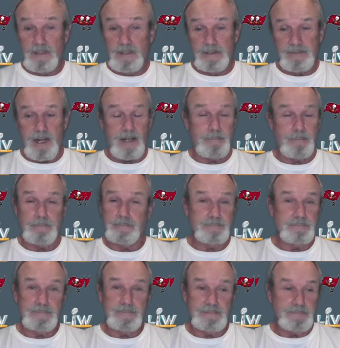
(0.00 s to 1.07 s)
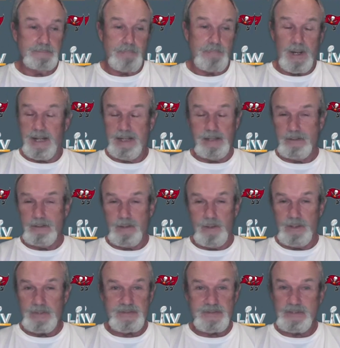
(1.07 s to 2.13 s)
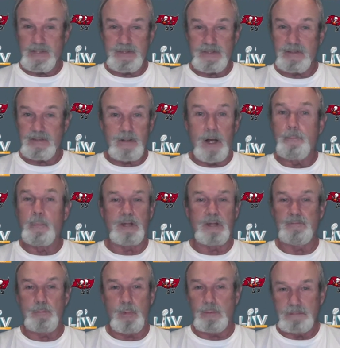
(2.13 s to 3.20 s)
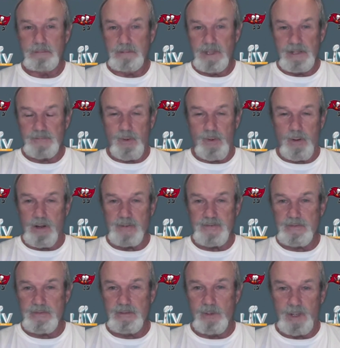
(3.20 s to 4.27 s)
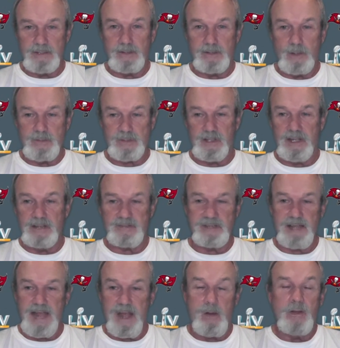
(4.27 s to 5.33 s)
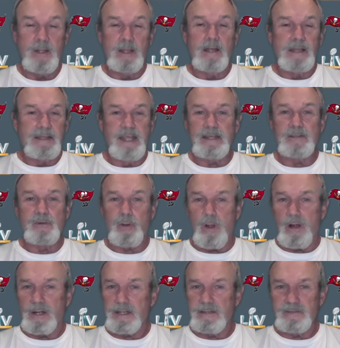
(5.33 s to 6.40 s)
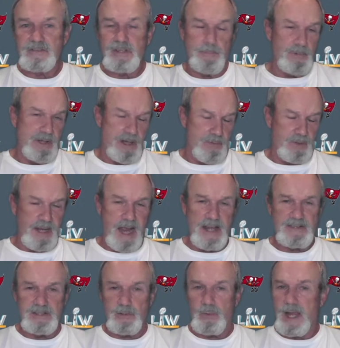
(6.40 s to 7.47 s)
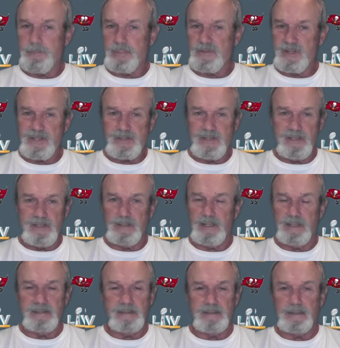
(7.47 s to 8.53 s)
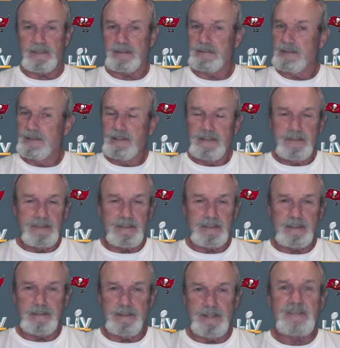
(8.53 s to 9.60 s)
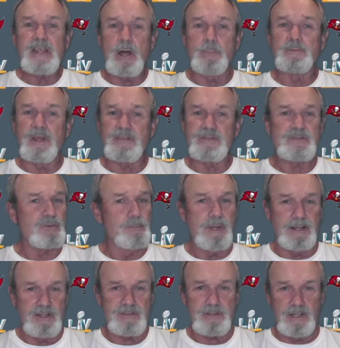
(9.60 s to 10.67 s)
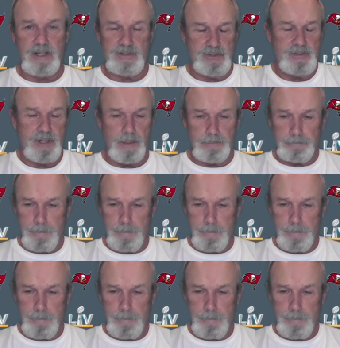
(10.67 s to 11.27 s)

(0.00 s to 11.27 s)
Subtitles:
Tom Brady, you know, is just unbelievable as far as looking at those things and how getting Gronk and some of the other guys in the right position and it's helped us tremendously, as you know.